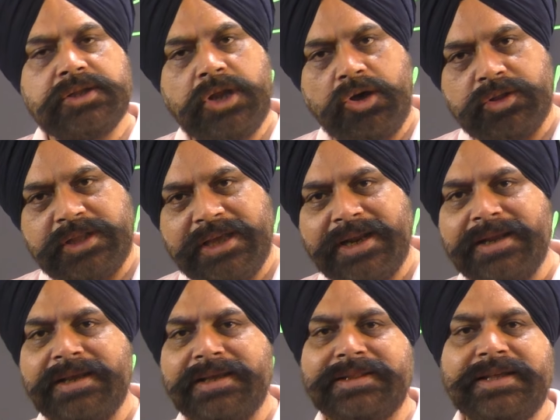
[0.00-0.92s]
Now
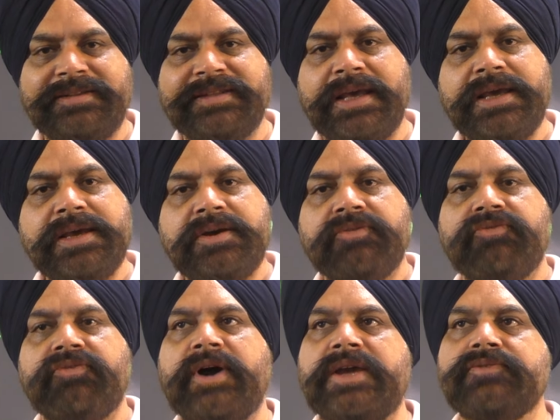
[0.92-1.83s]
there is a
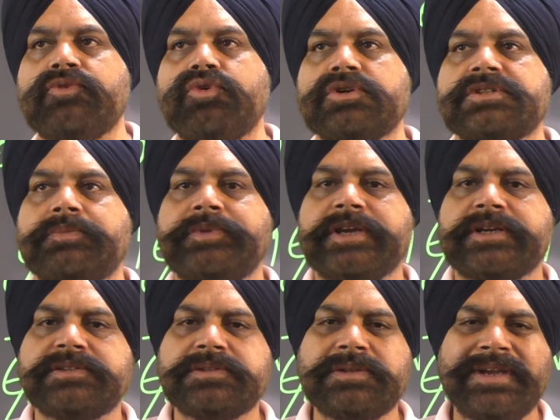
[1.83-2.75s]
5 core
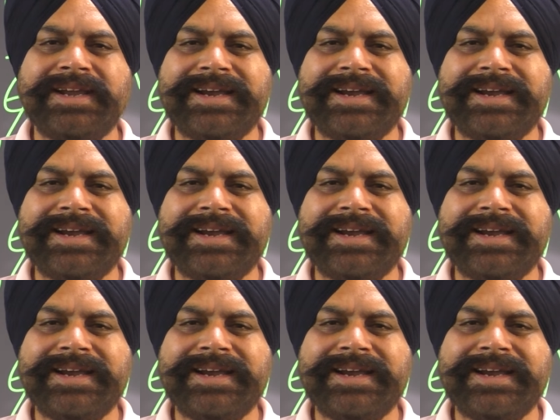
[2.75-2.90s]
subjects.